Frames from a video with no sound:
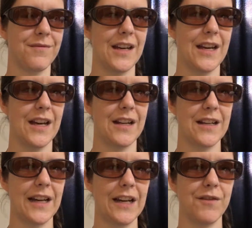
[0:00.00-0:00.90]

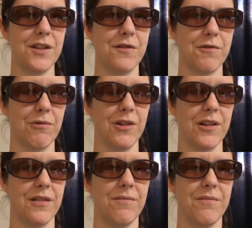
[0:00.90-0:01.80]
And I haven't used
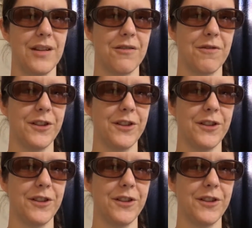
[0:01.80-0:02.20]
Word in a